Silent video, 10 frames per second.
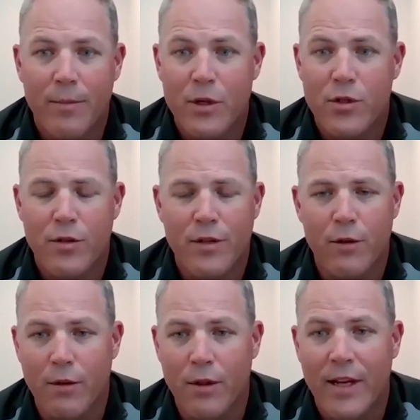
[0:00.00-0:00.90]
A, be sure
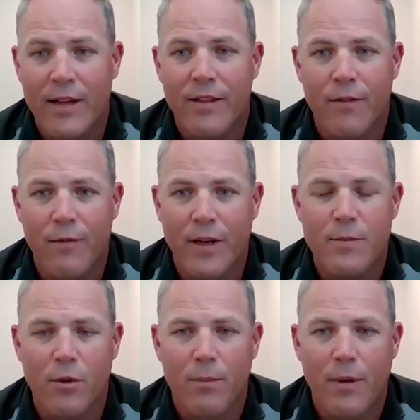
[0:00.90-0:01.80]
that you like the
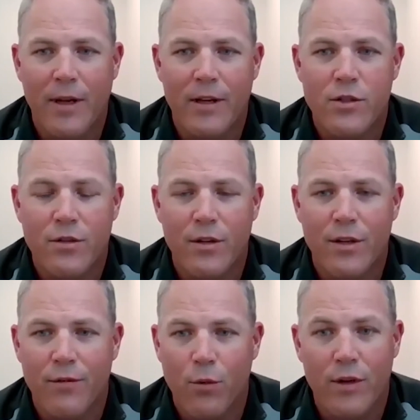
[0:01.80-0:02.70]
Facebook page
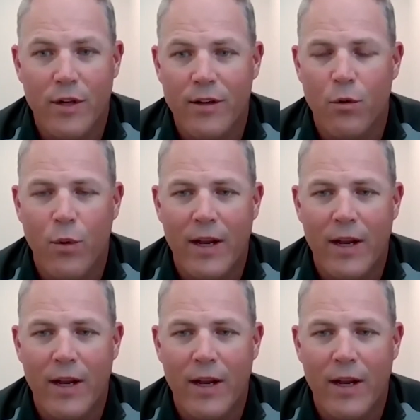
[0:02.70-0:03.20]
for Dr.